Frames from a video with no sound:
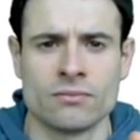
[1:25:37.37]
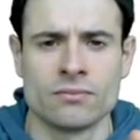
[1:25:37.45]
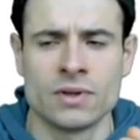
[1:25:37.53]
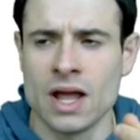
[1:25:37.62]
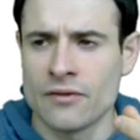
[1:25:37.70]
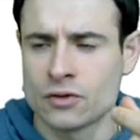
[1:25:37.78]

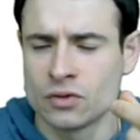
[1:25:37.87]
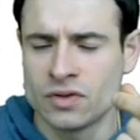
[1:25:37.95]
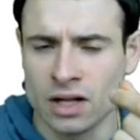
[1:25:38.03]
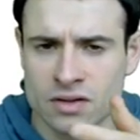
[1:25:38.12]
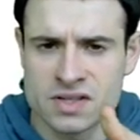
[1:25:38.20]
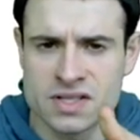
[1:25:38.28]
They have to tell
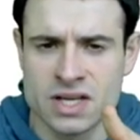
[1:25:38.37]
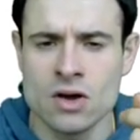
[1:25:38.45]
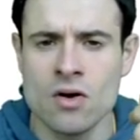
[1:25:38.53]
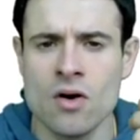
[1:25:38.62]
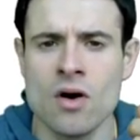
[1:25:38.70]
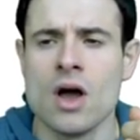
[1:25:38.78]
the
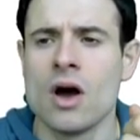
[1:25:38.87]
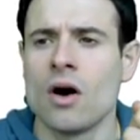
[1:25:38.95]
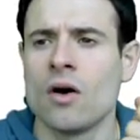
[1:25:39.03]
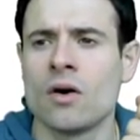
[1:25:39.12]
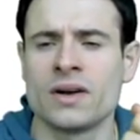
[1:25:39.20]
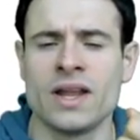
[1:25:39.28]
CEO
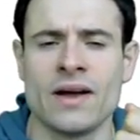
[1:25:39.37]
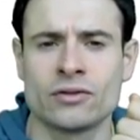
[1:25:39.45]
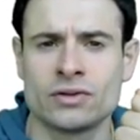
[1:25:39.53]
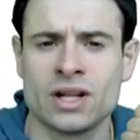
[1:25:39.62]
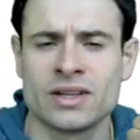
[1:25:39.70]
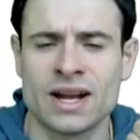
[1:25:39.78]
or they have to
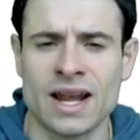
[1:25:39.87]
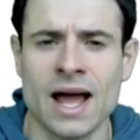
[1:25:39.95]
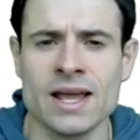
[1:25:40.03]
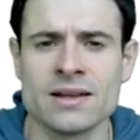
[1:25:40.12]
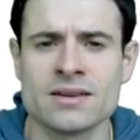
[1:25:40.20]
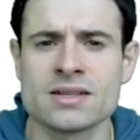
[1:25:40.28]
tell the
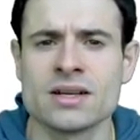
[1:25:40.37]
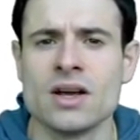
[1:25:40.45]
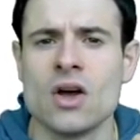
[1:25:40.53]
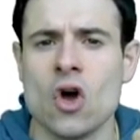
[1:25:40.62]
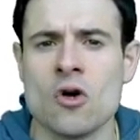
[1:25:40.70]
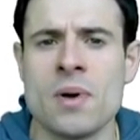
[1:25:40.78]
client
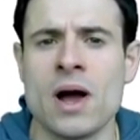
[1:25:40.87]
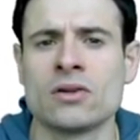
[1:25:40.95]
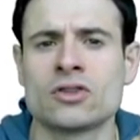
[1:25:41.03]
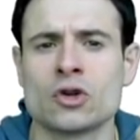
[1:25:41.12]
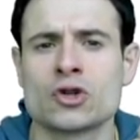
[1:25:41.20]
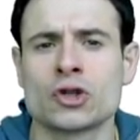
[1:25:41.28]

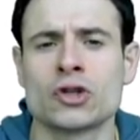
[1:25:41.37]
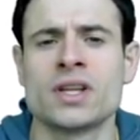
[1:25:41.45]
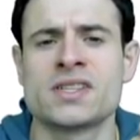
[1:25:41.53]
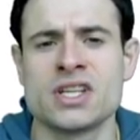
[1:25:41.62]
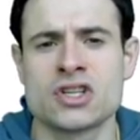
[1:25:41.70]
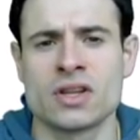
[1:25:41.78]
about a certain
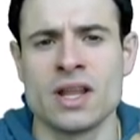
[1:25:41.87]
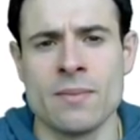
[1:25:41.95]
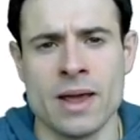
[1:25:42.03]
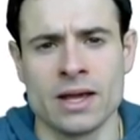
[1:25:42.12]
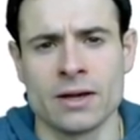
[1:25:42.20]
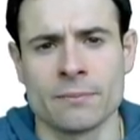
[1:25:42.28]
decision they
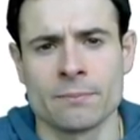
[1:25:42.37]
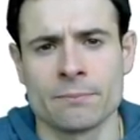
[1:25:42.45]
make.